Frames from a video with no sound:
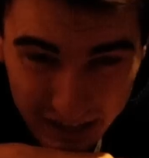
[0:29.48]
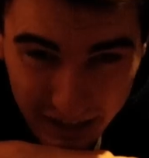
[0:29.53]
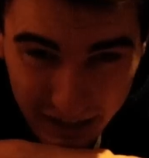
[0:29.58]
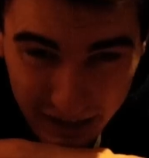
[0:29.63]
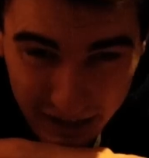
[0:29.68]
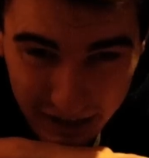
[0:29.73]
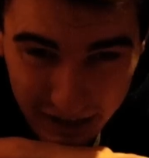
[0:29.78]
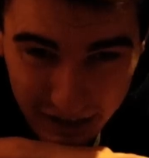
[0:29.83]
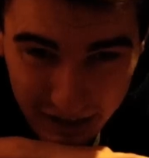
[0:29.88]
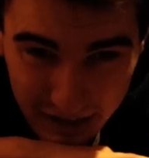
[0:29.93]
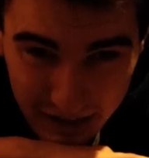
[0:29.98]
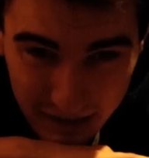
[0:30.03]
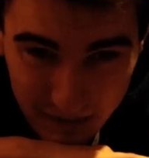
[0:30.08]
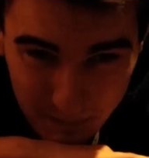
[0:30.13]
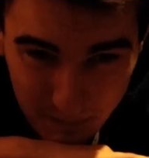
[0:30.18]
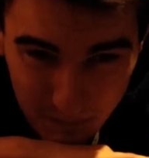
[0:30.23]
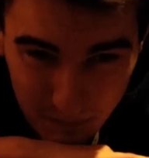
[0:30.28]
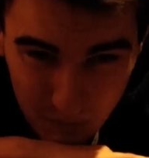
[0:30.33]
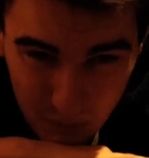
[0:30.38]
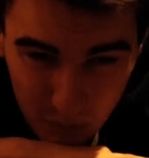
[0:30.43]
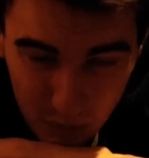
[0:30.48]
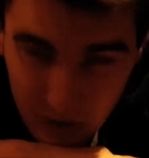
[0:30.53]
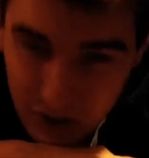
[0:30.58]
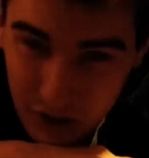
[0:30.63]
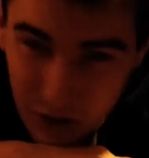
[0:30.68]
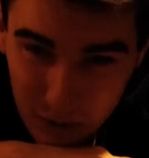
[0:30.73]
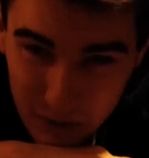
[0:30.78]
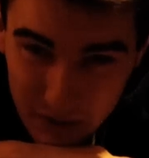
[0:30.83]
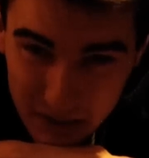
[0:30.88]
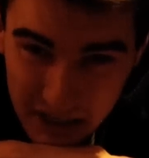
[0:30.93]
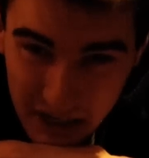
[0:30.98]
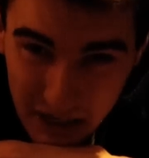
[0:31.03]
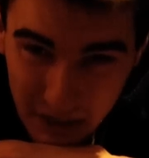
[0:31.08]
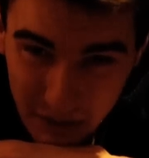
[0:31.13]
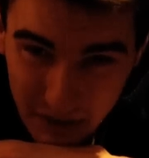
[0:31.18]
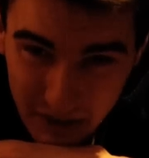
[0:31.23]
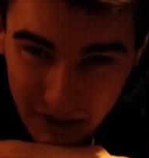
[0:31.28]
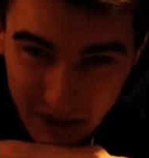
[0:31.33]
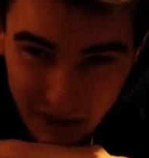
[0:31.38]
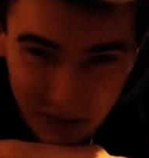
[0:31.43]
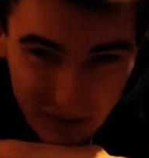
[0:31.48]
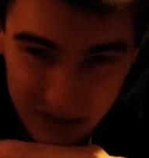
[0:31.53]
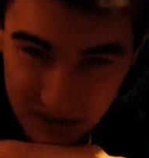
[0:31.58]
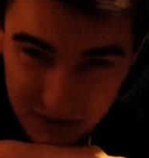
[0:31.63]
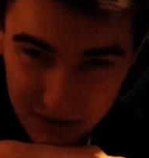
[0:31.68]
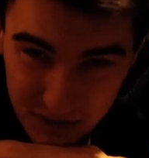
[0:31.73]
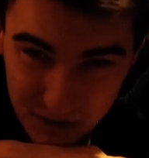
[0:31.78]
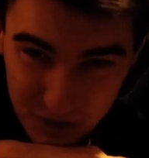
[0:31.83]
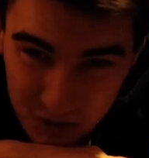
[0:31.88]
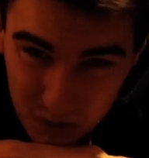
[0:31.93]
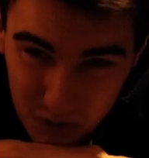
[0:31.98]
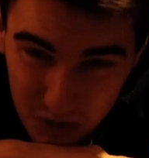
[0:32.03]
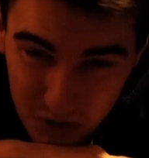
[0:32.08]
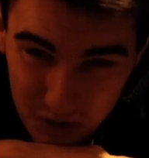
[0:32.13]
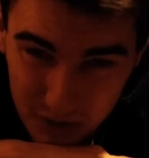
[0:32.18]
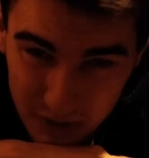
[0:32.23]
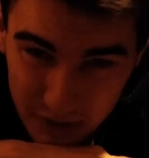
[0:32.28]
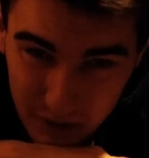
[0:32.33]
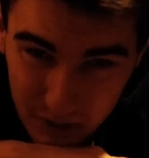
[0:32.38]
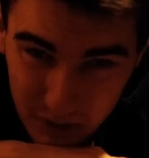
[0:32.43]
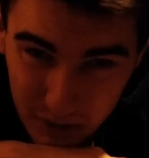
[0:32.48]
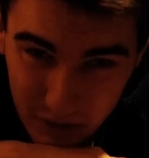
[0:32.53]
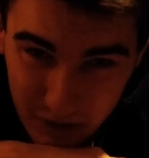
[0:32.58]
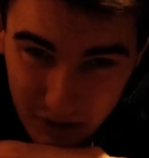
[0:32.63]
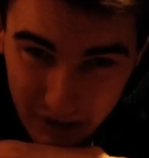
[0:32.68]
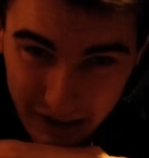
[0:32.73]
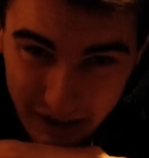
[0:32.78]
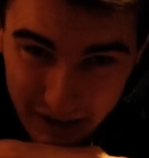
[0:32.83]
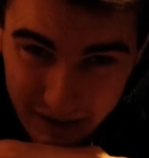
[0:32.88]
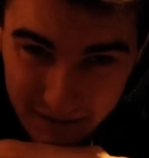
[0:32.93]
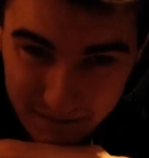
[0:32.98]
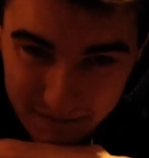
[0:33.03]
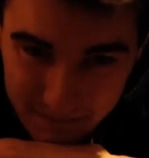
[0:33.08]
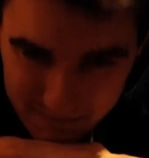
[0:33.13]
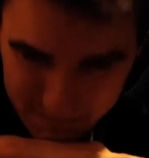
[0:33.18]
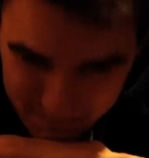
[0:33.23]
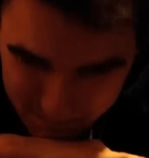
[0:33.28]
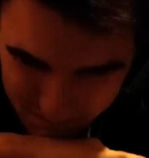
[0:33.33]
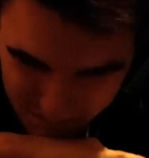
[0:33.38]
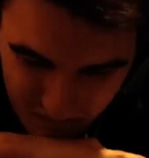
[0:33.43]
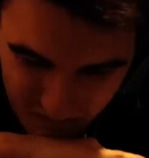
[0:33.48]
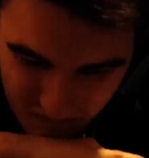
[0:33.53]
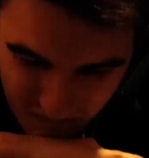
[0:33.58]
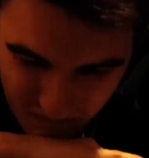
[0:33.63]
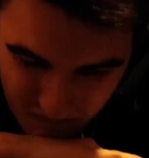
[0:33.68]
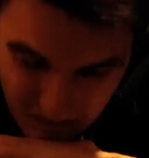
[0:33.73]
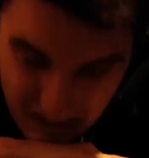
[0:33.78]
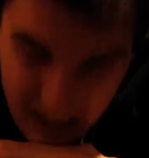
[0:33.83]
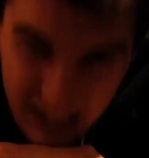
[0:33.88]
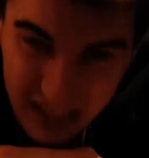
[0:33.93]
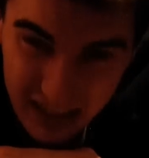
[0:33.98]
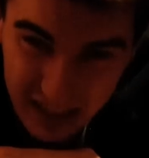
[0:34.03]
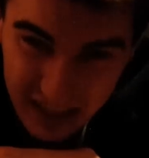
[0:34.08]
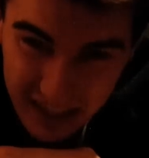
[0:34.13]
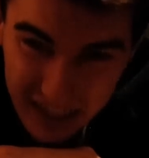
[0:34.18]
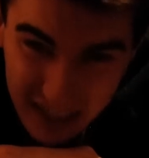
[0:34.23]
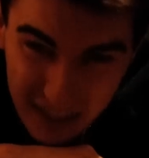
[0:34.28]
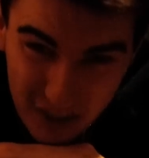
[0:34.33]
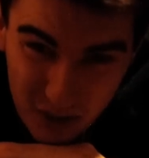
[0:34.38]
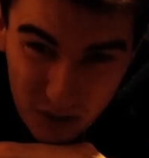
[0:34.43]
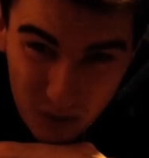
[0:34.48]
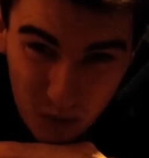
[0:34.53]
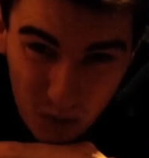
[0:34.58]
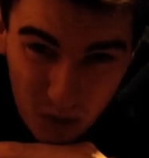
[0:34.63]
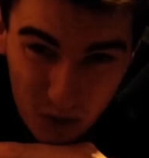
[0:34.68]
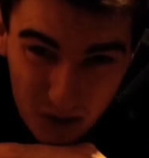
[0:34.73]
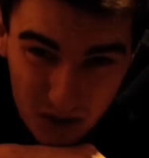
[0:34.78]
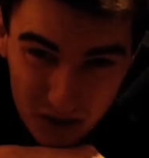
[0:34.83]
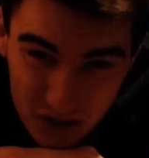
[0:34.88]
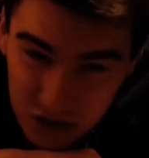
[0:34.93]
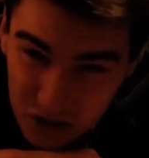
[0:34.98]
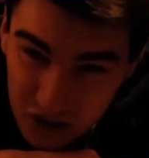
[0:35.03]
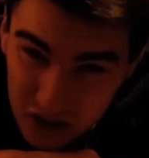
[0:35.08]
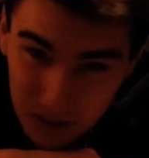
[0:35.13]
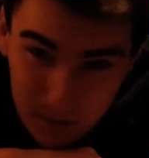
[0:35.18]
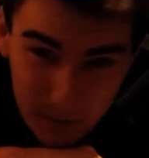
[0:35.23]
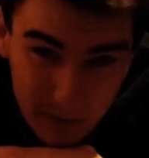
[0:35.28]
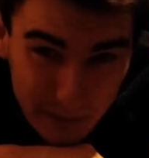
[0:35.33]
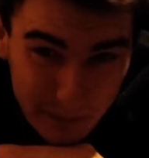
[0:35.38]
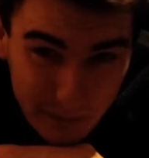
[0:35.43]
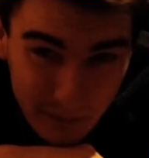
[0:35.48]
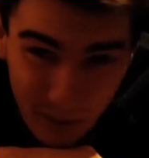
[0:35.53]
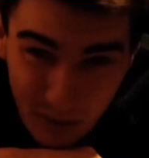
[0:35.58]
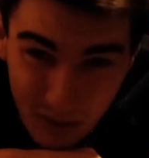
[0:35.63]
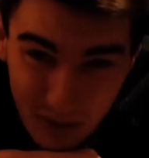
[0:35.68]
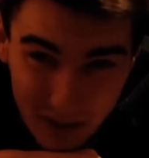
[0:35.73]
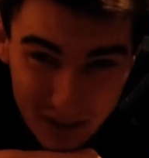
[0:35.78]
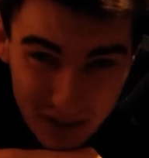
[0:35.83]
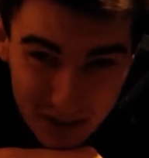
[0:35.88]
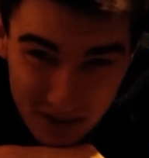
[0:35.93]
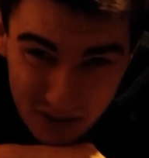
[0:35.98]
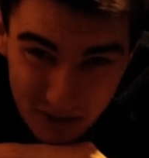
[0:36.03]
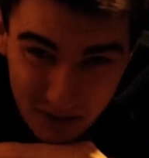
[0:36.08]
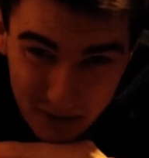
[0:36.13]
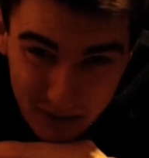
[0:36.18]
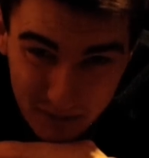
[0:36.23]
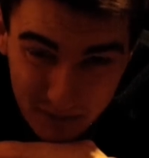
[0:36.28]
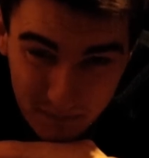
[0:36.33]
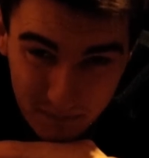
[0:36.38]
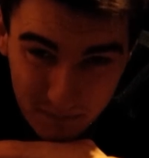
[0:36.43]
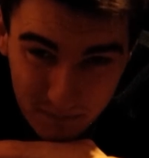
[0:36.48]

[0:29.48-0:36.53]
then we'd all be dead right now and this video wouldn't be going on air. The end of the world is just complete bollocks to me.